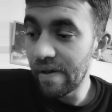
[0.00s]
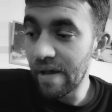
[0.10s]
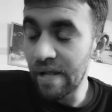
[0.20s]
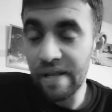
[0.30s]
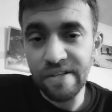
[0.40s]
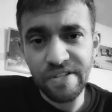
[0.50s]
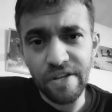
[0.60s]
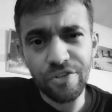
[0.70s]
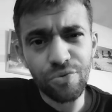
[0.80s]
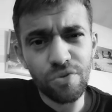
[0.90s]
And like I said, I
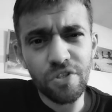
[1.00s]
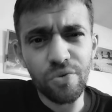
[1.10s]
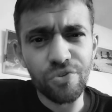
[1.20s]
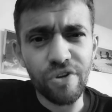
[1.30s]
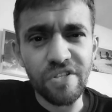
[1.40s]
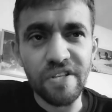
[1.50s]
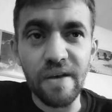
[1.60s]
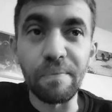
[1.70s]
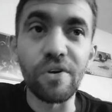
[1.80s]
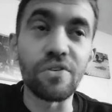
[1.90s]
just wanted to address
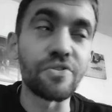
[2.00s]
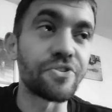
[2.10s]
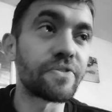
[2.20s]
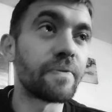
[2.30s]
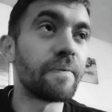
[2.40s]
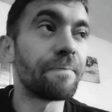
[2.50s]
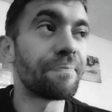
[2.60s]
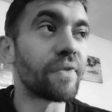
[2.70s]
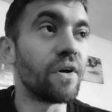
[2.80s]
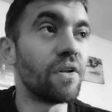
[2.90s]
that, because
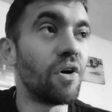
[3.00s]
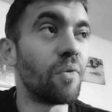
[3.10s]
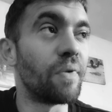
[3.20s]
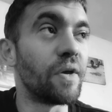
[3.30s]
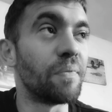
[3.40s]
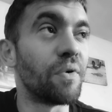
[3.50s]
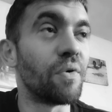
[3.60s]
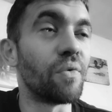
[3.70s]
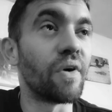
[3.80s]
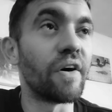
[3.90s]
a lot of
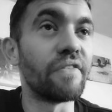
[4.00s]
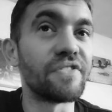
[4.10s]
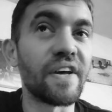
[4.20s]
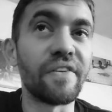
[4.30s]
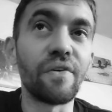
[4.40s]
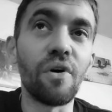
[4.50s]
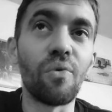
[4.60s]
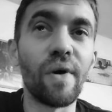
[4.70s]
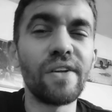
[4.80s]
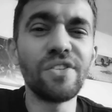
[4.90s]
people have said, oh,
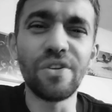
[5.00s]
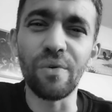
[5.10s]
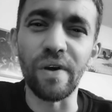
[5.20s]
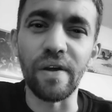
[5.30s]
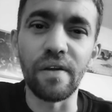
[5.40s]
why'd you do it?